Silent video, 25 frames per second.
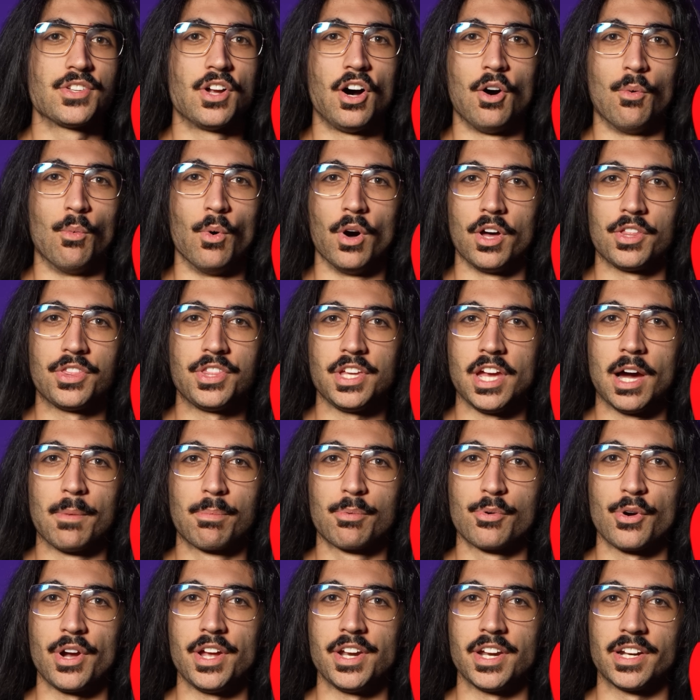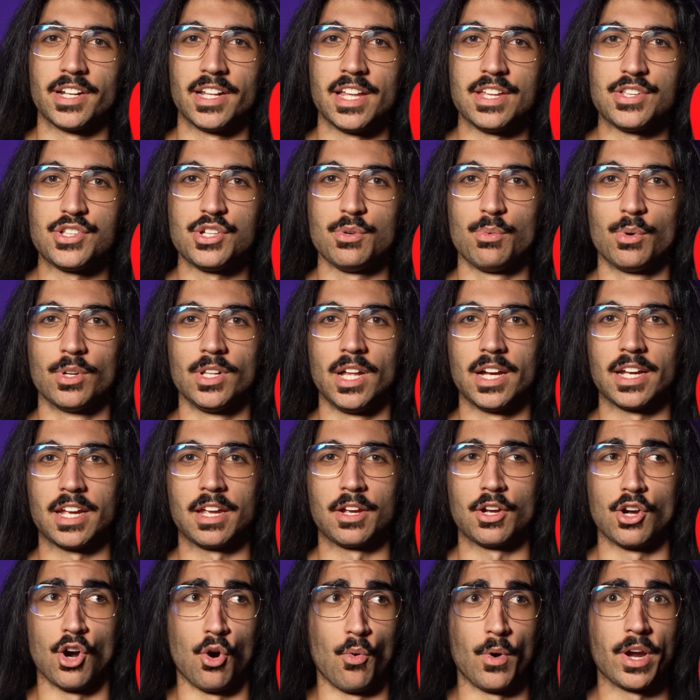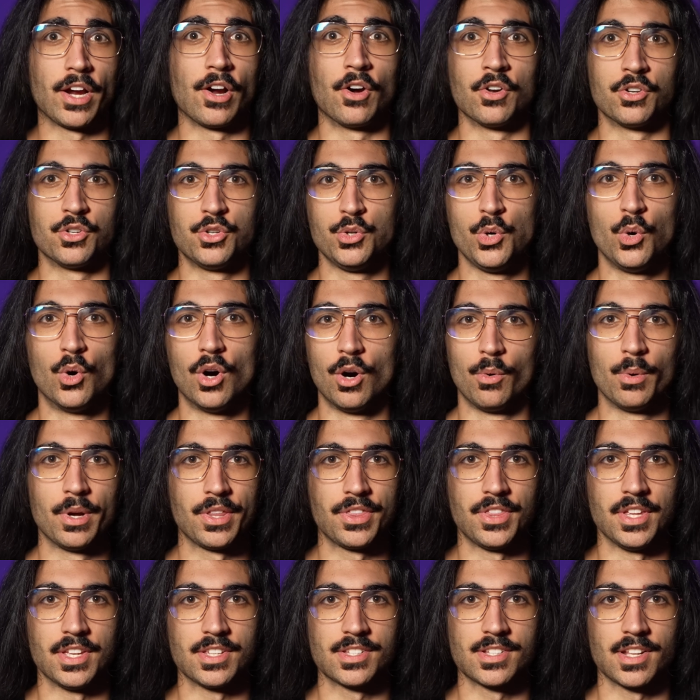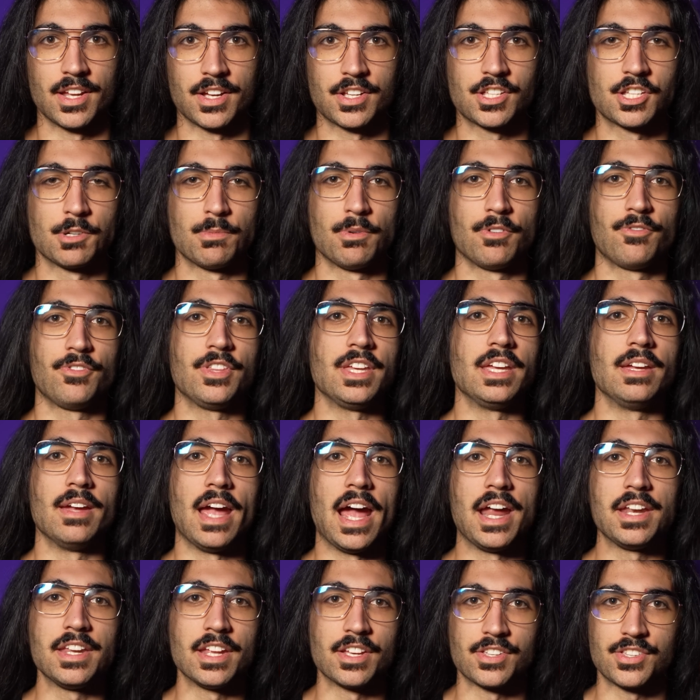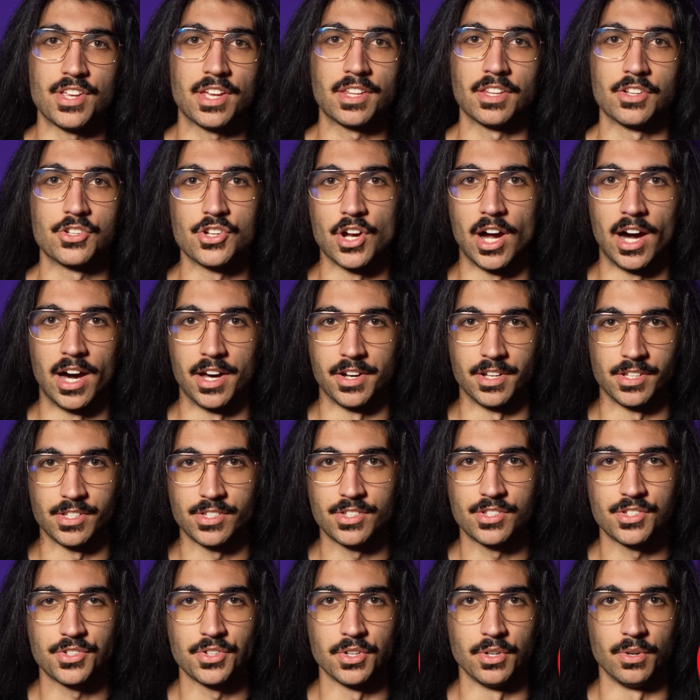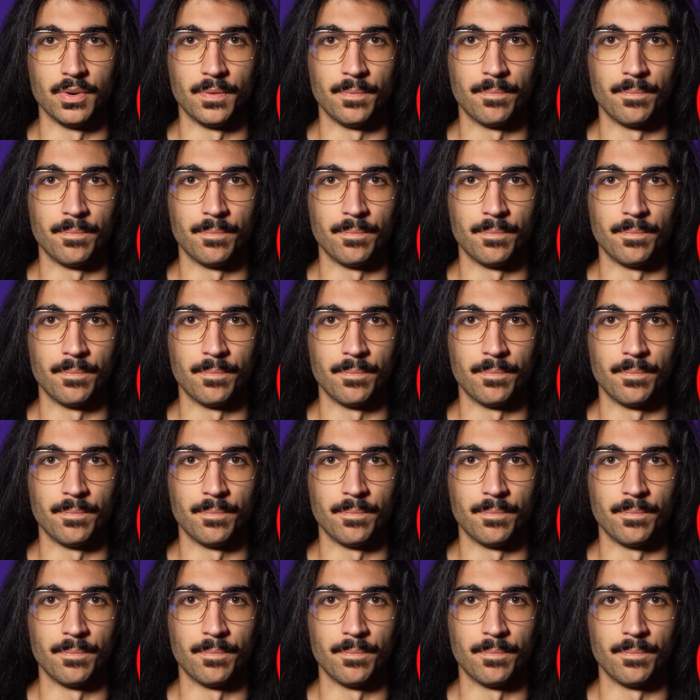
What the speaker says: not worth the upgrade unless you were like going on tour with this like some of the Enya signature artists do.